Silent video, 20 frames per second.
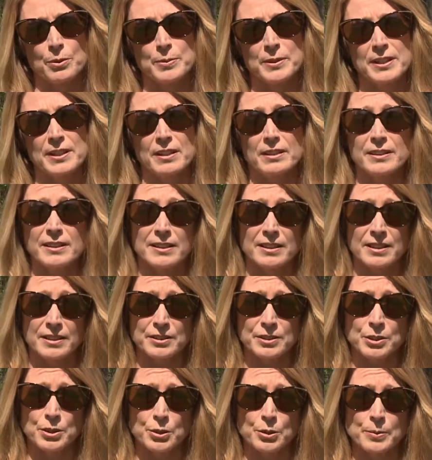will be held in
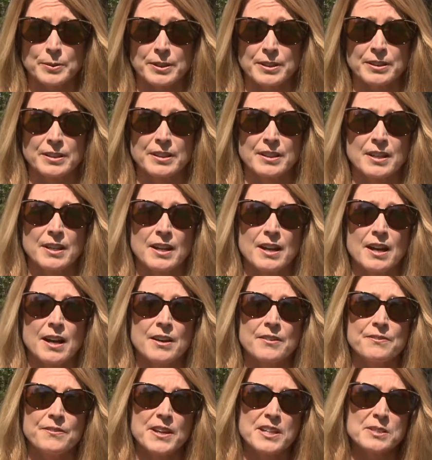October.
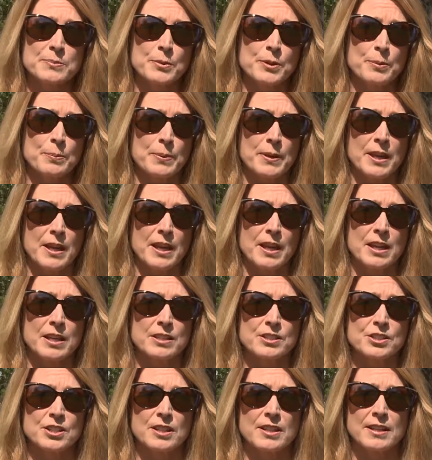A Facebook
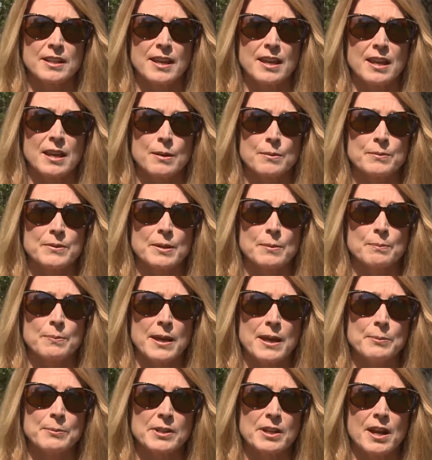page named
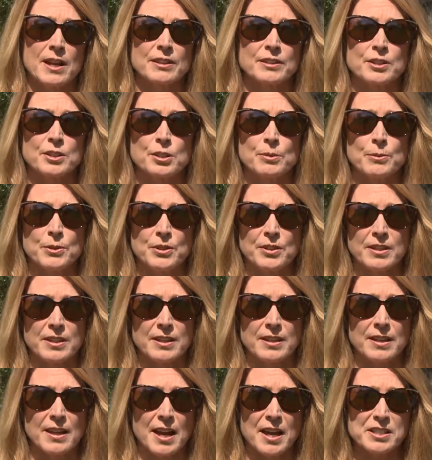Bateman Island
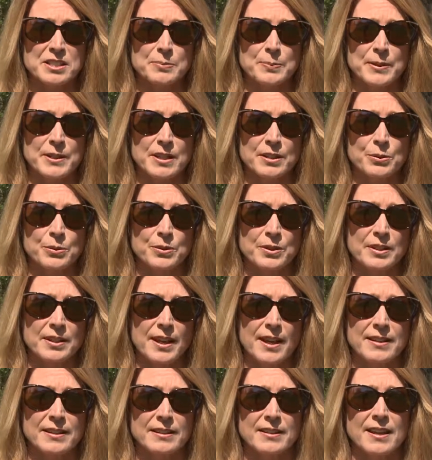Community has been
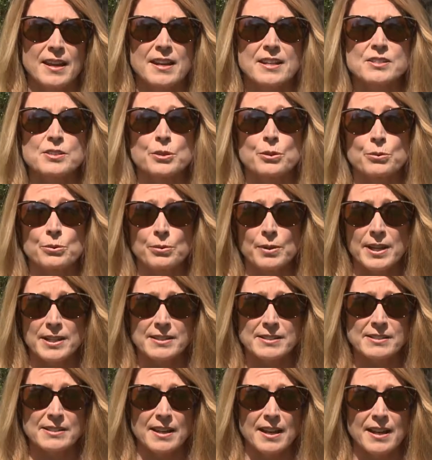created and is a
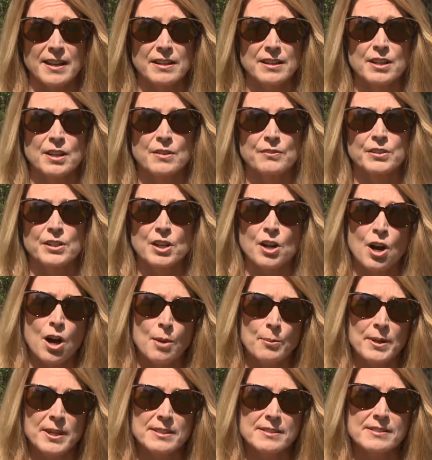great site for
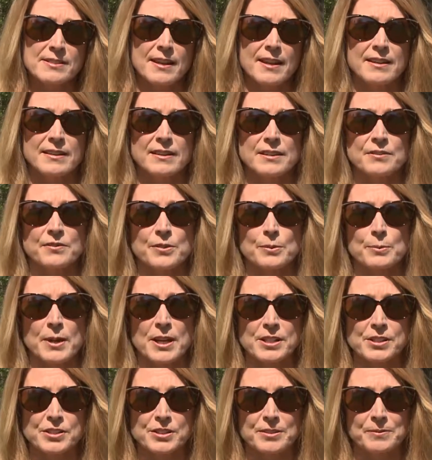comments and
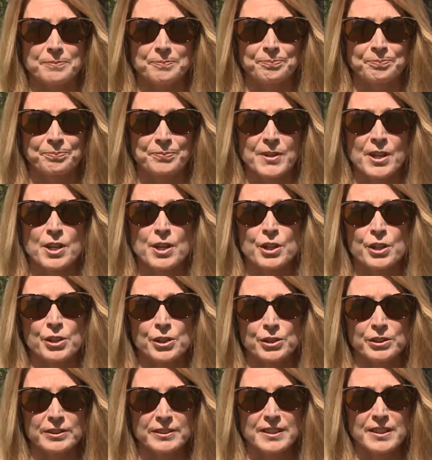information.
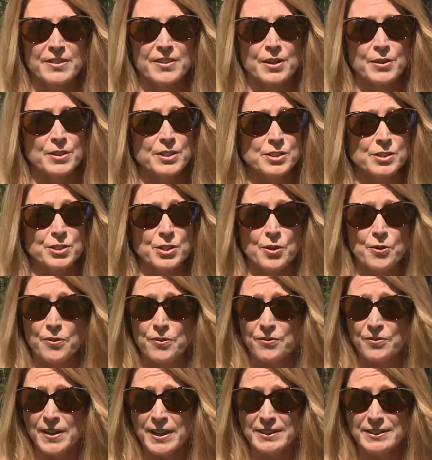Currently, there is no
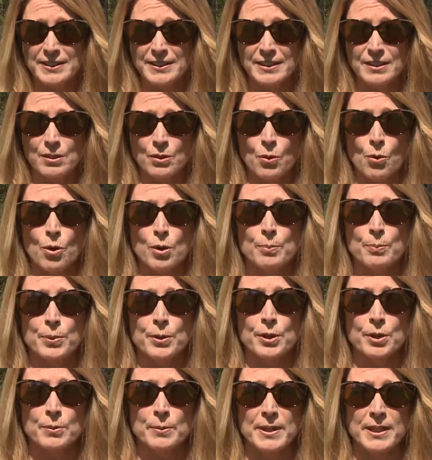funding or
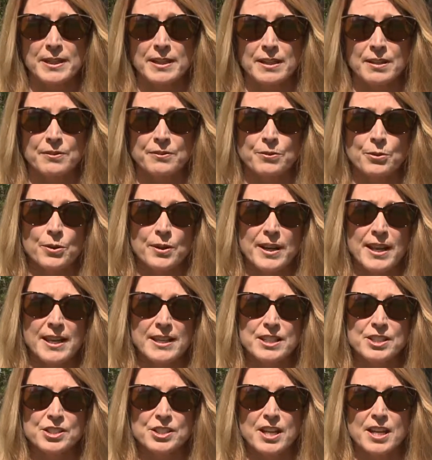permitting for
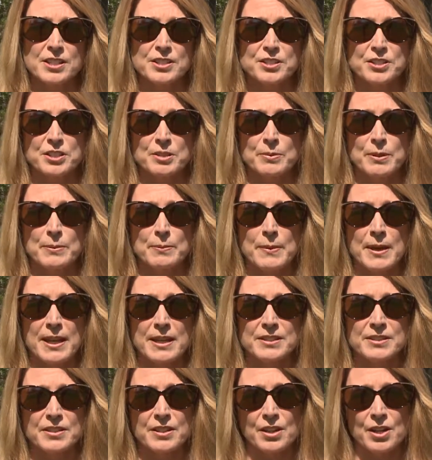any changes to be
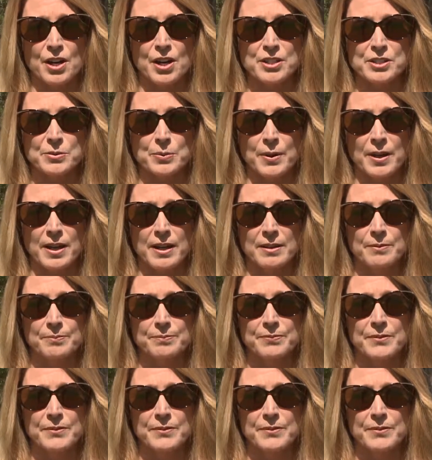made to the causeway.